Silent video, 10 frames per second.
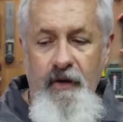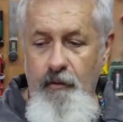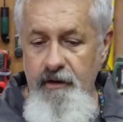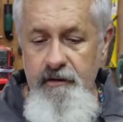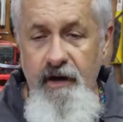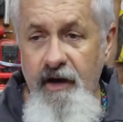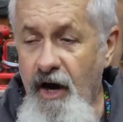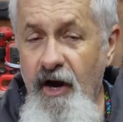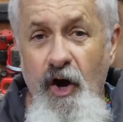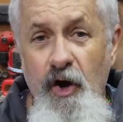Well,
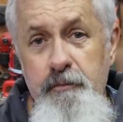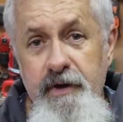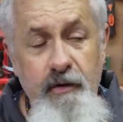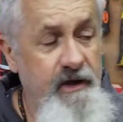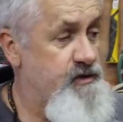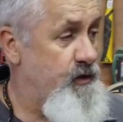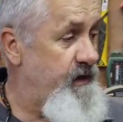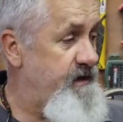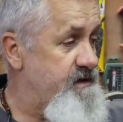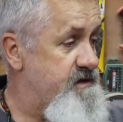I hope you
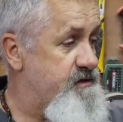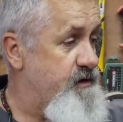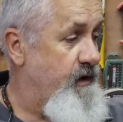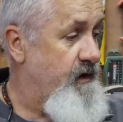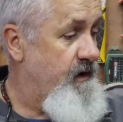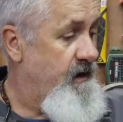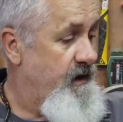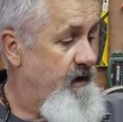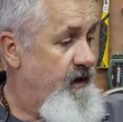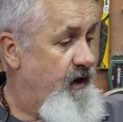enjoyed this
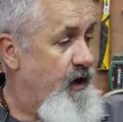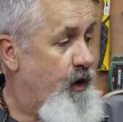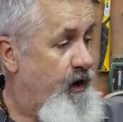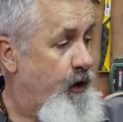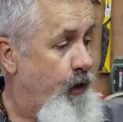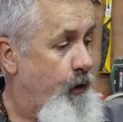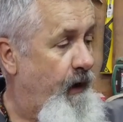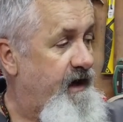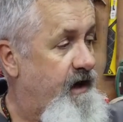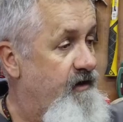
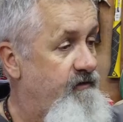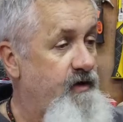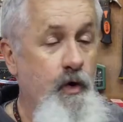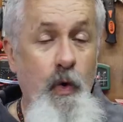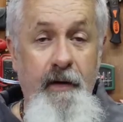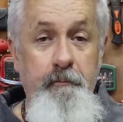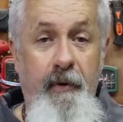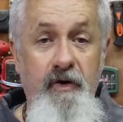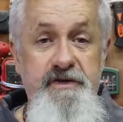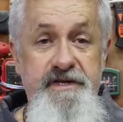quick view
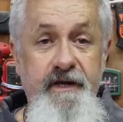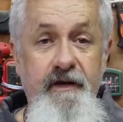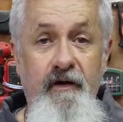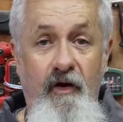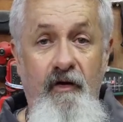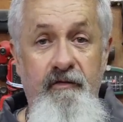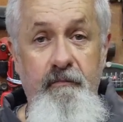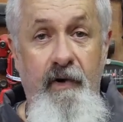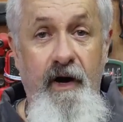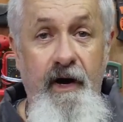unboxing of
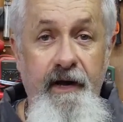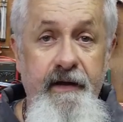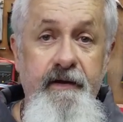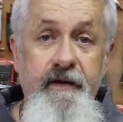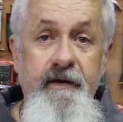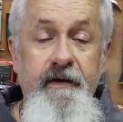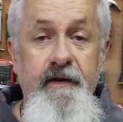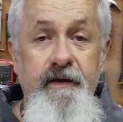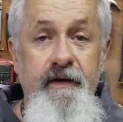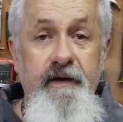my
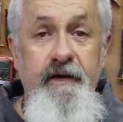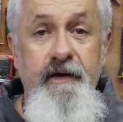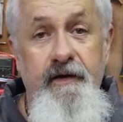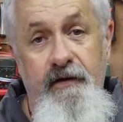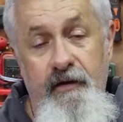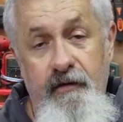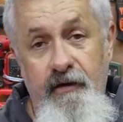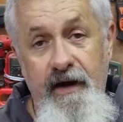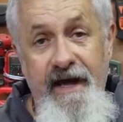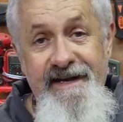
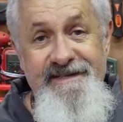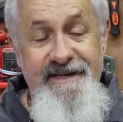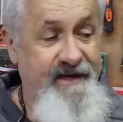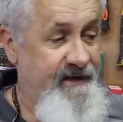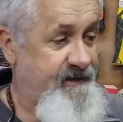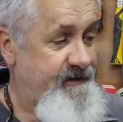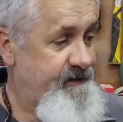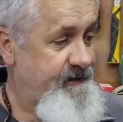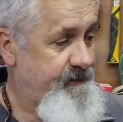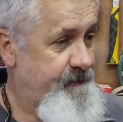laser cutter.
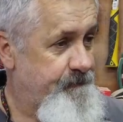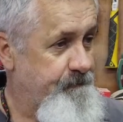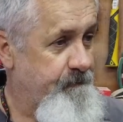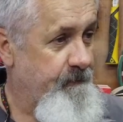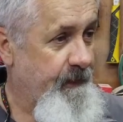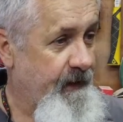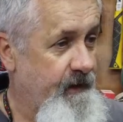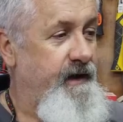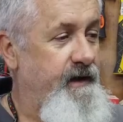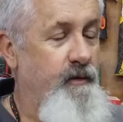
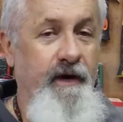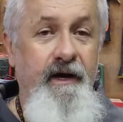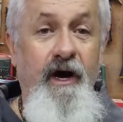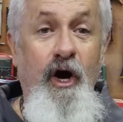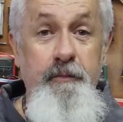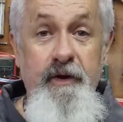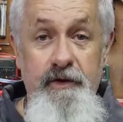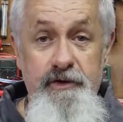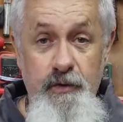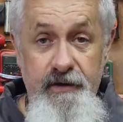Anyway, I hope you
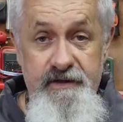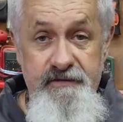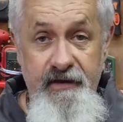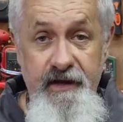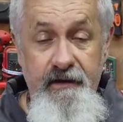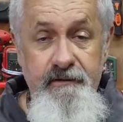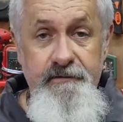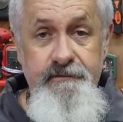enjoyed this video.